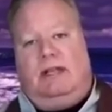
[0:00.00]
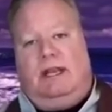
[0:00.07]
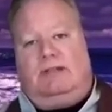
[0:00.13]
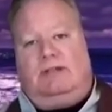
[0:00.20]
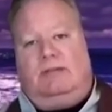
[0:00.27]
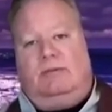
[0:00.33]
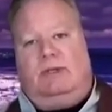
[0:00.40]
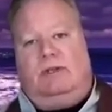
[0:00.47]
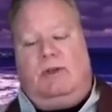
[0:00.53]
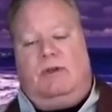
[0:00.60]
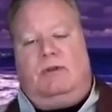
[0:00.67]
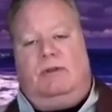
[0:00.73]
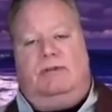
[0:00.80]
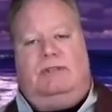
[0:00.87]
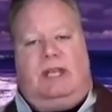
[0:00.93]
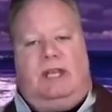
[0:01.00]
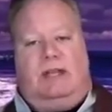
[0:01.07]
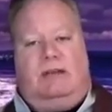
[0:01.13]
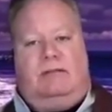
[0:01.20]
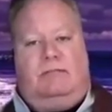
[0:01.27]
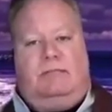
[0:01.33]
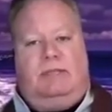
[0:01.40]
And that is the real goal of
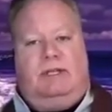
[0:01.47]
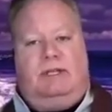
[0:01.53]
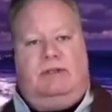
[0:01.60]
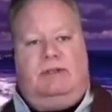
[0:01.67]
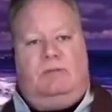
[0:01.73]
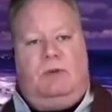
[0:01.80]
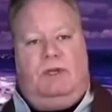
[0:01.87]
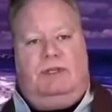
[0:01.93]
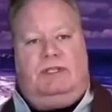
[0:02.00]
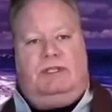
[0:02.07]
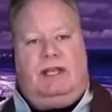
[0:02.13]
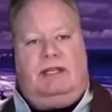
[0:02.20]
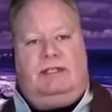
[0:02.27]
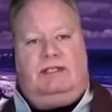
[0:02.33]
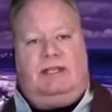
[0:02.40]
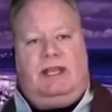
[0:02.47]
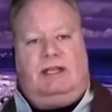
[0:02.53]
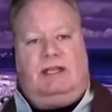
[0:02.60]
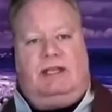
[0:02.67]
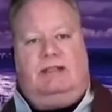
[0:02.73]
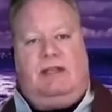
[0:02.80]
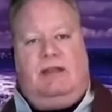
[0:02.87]
Zen, because once that
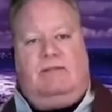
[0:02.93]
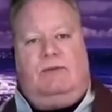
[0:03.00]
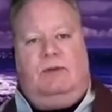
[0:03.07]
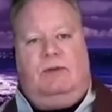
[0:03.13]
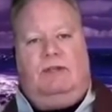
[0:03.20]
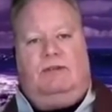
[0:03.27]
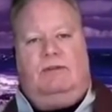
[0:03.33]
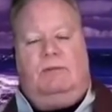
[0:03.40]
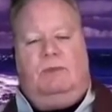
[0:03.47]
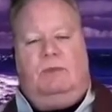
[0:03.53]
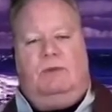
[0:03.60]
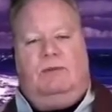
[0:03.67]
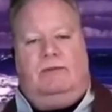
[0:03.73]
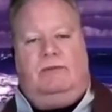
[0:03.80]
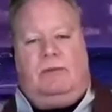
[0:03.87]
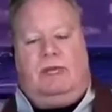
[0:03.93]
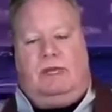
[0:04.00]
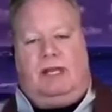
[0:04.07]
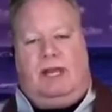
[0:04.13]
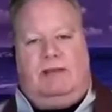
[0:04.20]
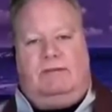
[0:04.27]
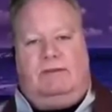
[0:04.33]
second suffering is removed from
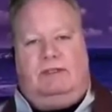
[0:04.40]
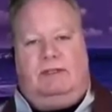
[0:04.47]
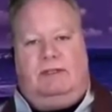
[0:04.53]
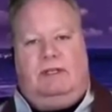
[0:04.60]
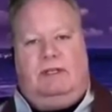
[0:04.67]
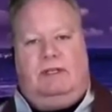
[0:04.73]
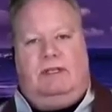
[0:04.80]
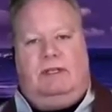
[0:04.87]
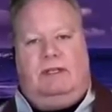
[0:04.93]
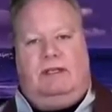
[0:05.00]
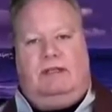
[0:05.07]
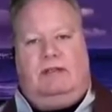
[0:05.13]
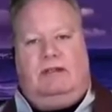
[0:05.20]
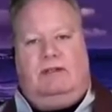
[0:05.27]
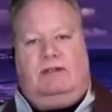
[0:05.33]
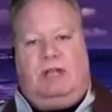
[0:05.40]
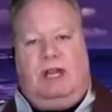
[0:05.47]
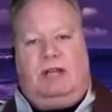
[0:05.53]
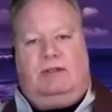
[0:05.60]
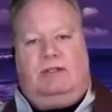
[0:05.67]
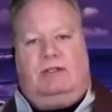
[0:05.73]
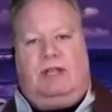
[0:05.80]
our lives, then
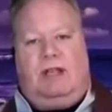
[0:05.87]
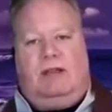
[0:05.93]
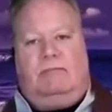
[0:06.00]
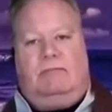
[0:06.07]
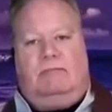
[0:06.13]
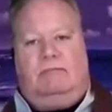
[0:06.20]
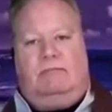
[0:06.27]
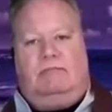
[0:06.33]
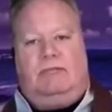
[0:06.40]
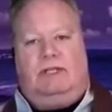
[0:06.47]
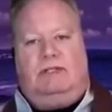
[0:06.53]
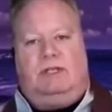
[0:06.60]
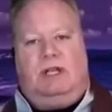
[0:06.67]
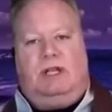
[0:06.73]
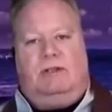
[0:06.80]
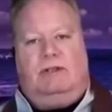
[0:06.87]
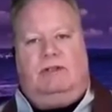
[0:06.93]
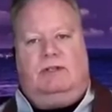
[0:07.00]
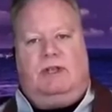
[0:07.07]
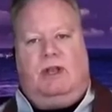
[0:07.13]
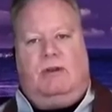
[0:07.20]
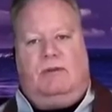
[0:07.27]
changes come and
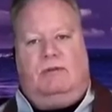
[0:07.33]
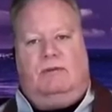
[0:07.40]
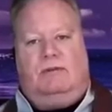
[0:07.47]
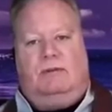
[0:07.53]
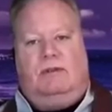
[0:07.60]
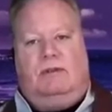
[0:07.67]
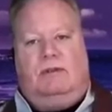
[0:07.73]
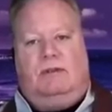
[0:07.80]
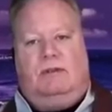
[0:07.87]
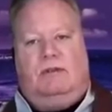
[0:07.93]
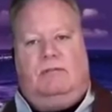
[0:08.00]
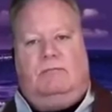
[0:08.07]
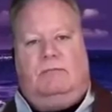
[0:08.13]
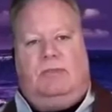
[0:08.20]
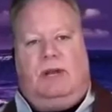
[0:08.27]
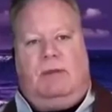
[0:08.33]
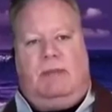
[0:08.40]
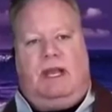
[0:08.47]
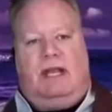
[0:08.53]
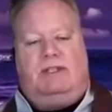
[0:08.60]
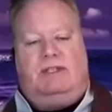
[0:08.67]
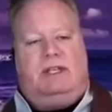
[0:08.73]
changes go. But our
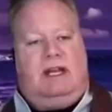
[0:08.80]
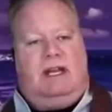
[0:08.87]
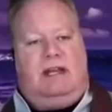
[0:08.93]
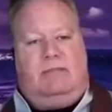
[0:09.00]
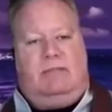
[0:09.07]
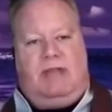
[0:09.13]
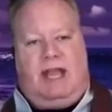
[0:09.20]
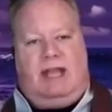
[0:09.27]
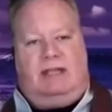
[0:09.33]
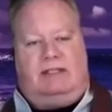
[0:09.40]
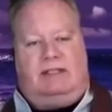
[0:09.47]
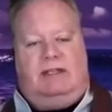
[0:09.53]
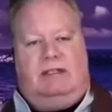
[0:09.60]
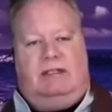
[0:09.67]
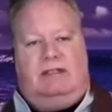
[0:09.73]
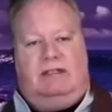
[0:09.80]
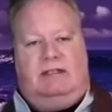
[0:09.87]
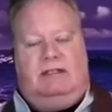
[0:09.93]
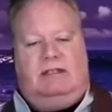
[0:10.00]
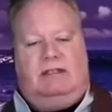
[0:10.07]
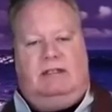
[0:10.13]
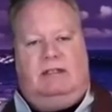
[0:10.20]
minds are not impacted,
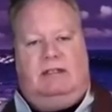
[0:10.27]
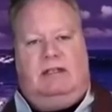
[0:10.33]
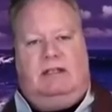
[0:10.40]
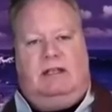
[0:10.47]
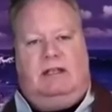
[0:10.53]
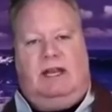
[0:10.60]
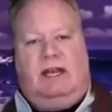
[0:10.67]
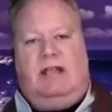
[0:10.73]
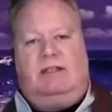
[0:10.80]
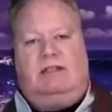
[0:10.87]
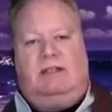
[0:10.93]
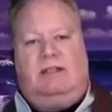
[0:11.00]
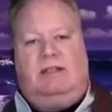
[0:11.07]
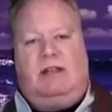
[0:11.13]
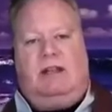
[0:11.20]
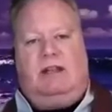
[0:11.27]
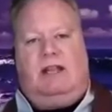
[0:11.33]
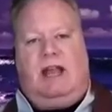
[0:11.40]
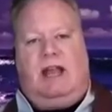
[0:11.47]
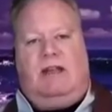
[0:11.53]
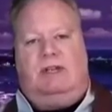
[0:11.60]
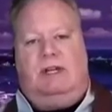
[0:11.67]
and hence our
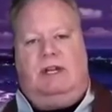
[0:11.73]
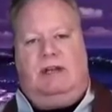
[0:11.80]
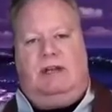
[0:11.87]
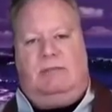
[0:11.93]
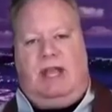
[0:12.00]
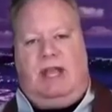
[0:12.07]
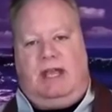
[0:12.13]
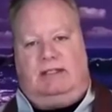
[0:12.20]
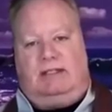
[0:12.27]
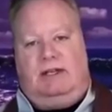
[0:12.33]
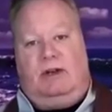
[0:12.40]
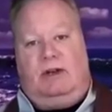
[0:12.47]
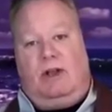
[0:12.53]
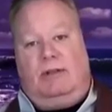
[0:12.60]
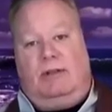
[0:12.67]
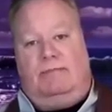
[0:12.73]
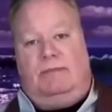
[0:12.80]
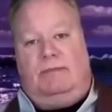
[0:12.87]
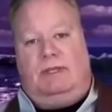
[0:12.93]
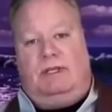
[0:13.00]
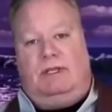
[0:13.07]
lives are not impacted at all.